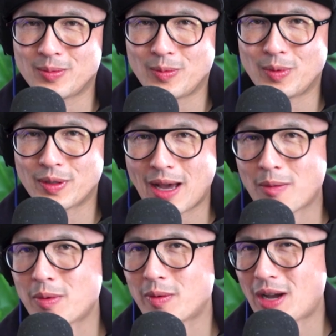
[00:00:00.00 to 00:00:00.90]
Well, that
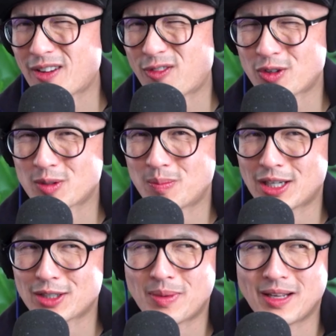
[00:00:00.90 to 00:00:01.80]
at first
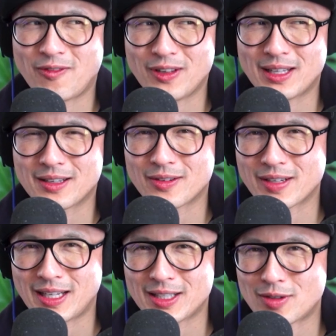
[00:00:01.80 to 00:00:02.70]
blush might feel like,
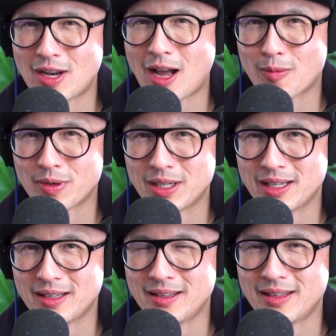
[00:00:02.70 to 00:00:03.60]
okay, that's not
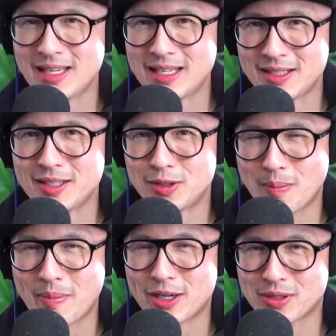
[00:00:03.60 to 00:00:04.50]
really easy to
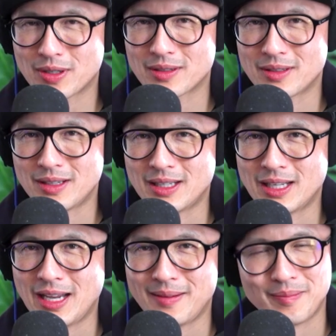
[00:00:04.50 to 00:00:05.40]
measure.
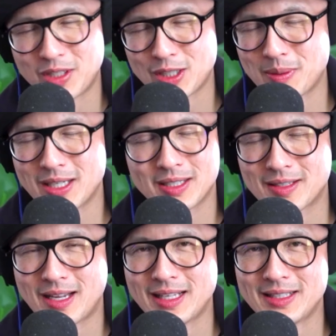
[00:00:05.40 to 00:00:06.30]
Just because it's
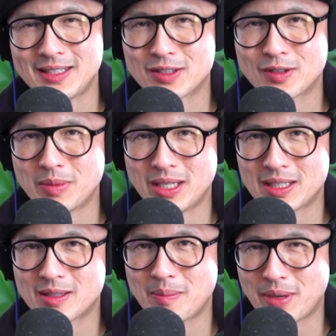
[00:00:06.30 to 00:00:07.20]
not easy doesn't mean
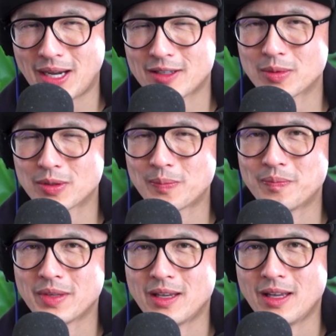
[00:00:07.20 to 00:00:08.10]
it's impossible.
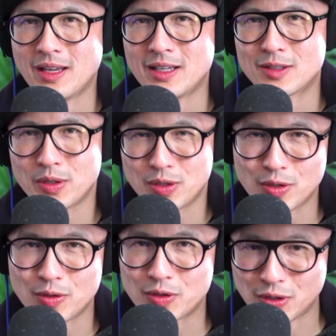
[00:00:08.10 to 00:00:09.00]
So what you
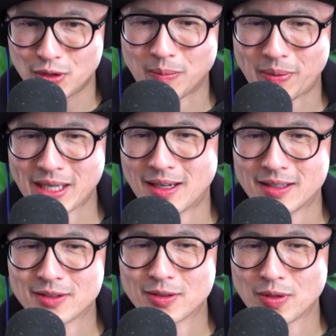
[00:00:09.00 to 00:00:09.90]
do is you do a baseline. So